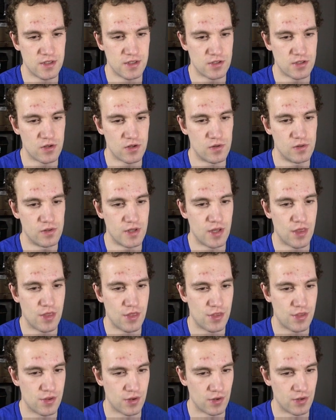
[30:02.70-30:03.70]
is only
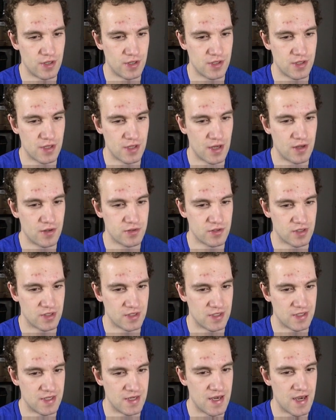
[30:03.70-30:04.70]

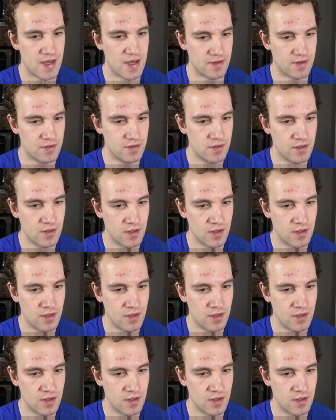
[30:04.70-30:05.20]
30,000 yen,